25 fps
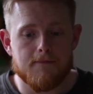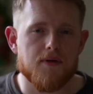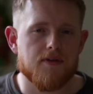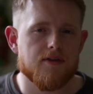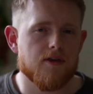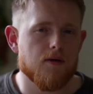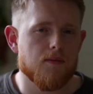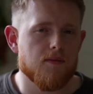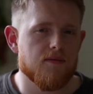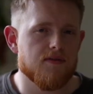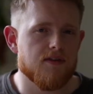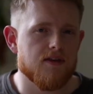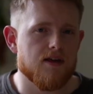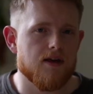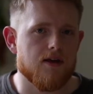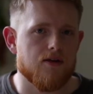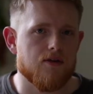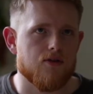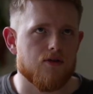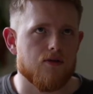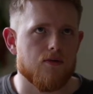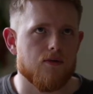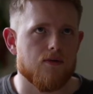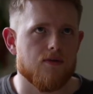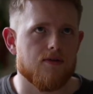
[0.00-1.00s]
But some of
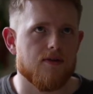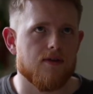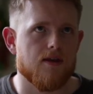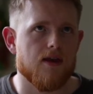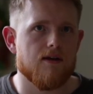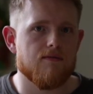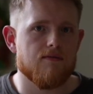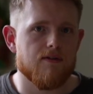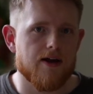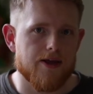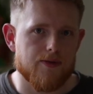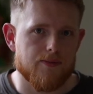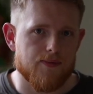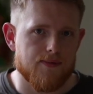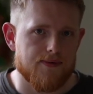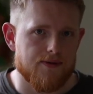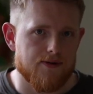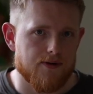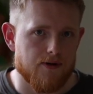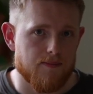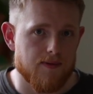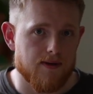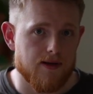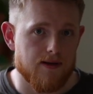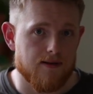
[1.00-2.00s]
the issues that I raised
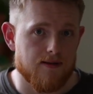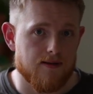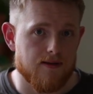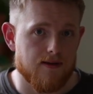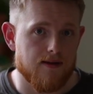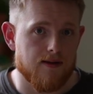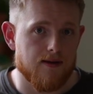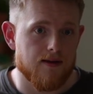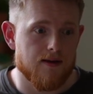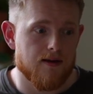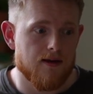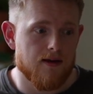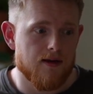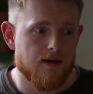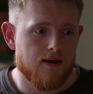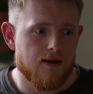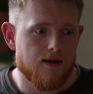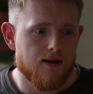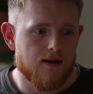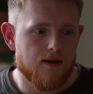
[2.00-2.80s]
with durability